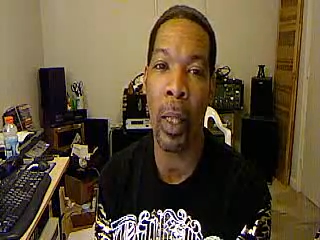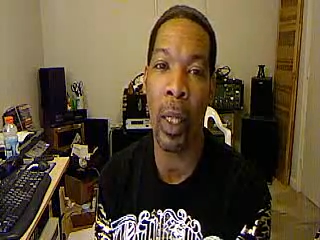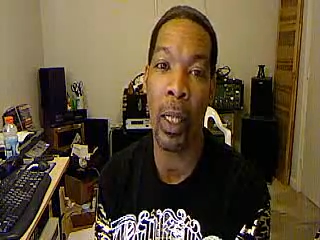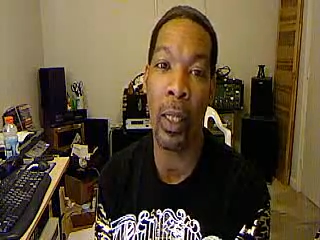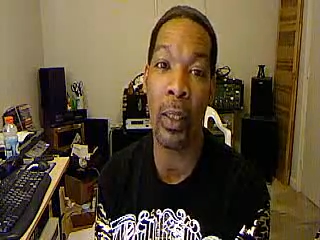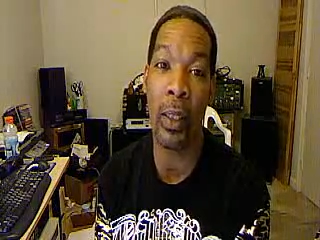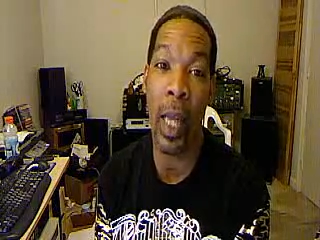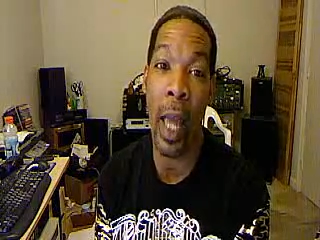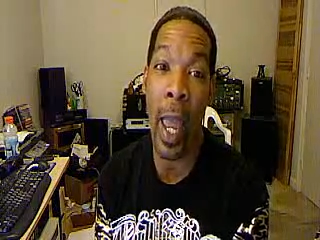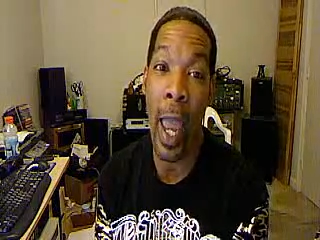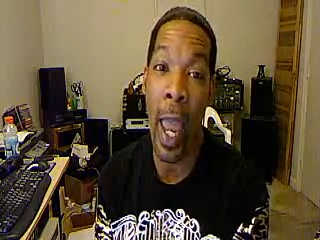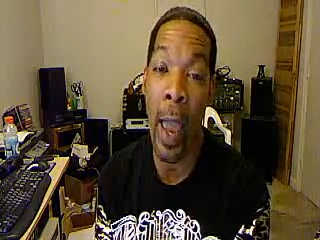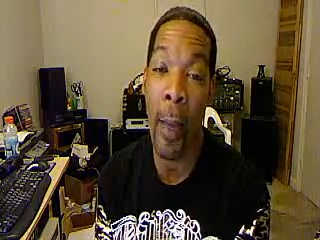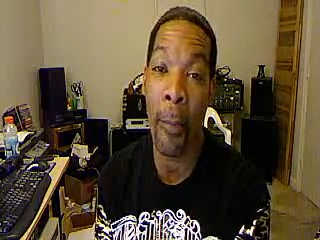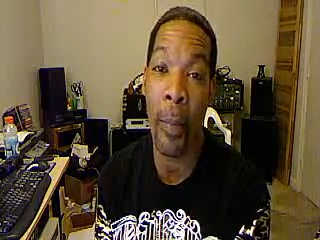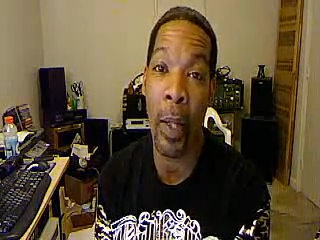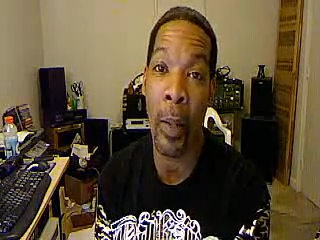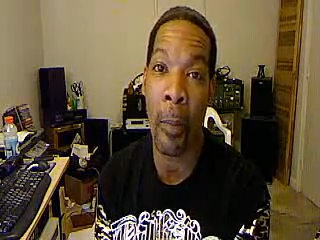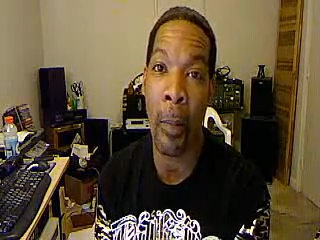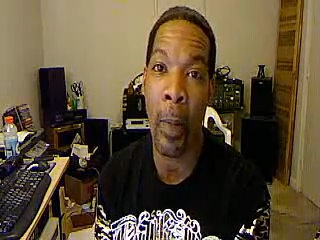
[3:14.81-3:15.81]
and he's not
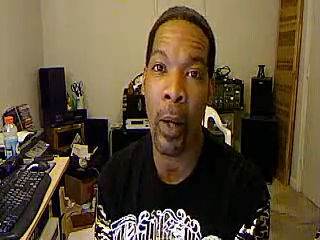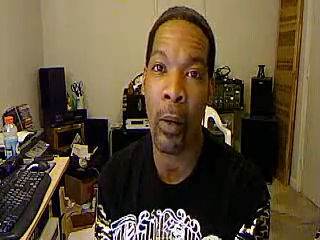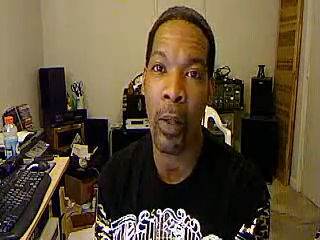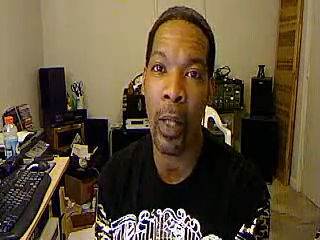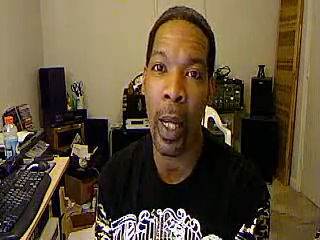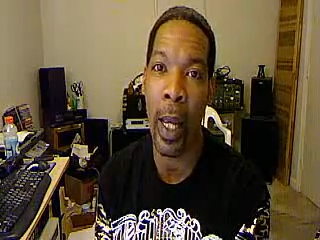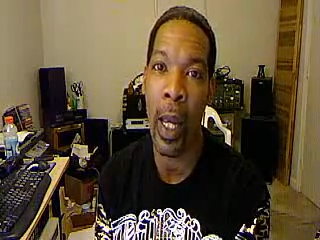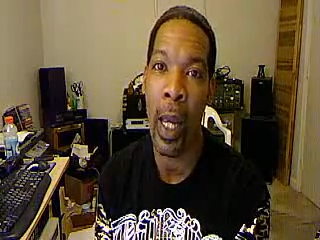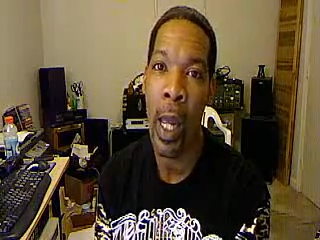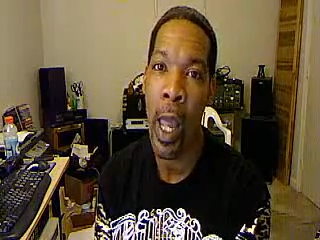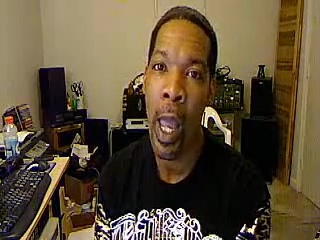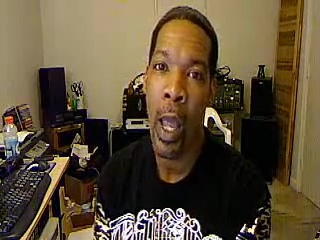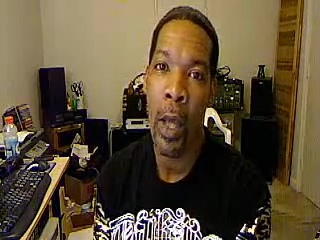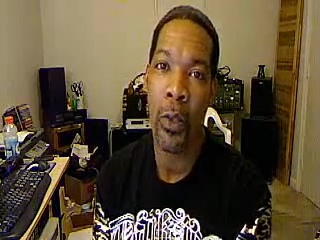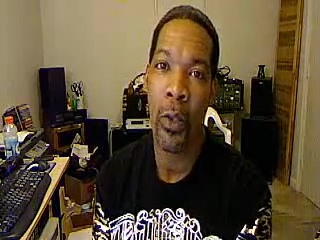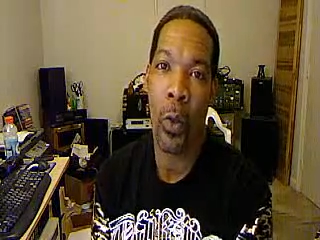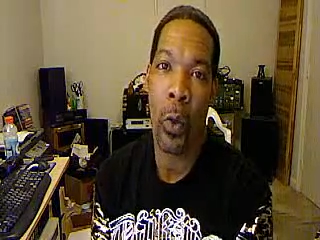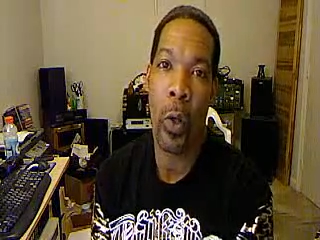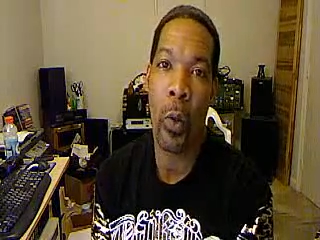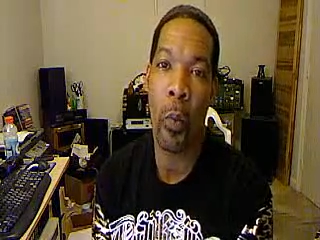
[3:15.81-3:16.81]
happy about that.
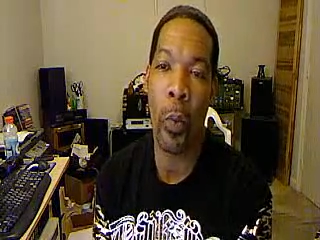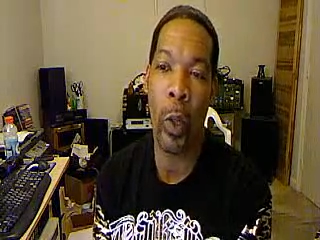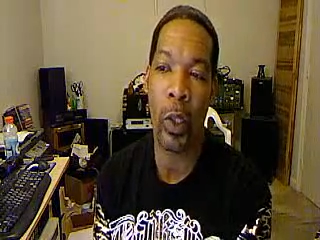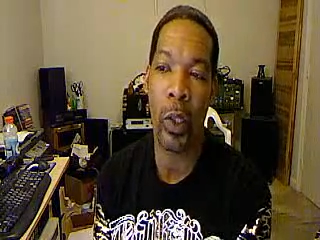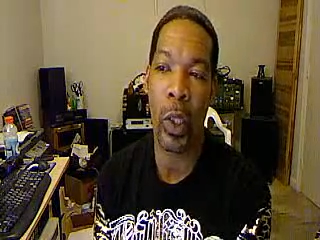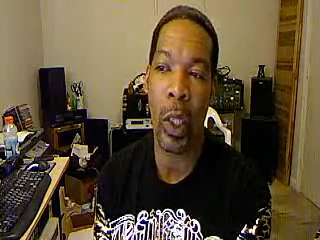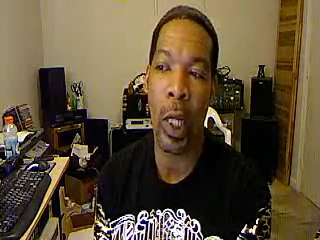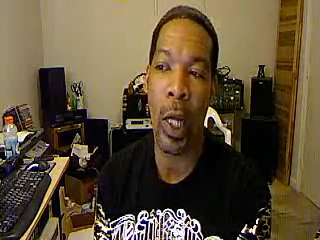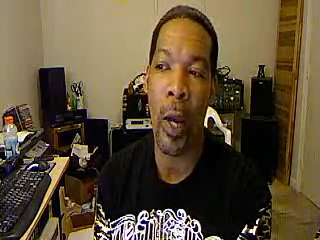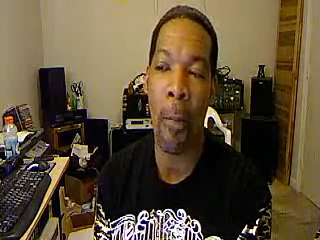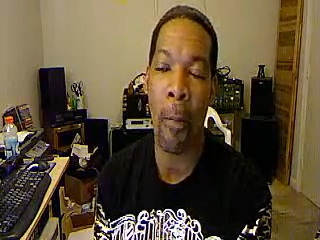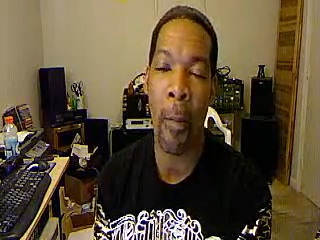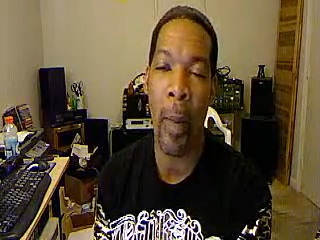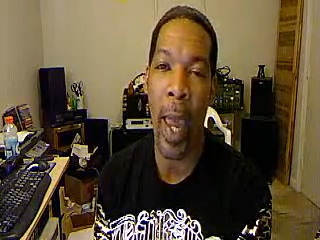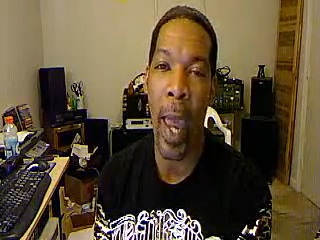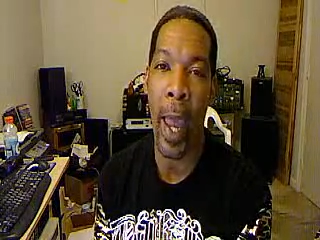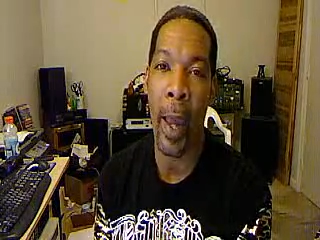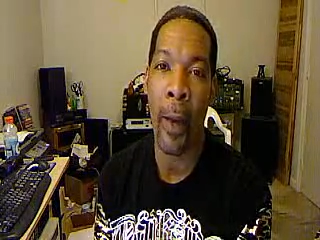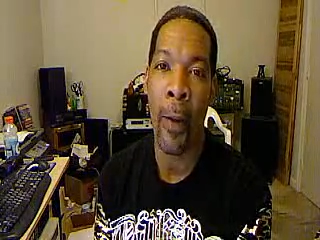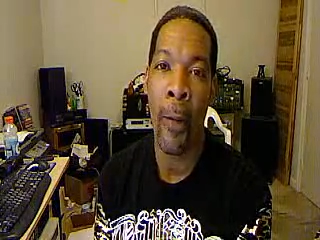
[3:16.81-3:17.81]
So he wants to come
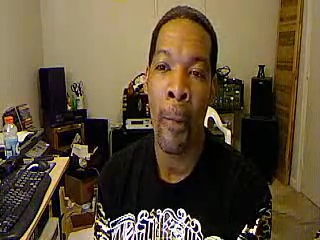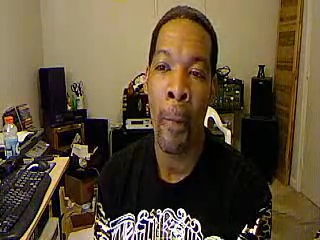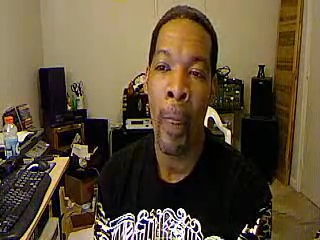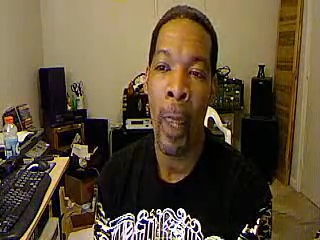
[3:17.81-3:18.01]
back.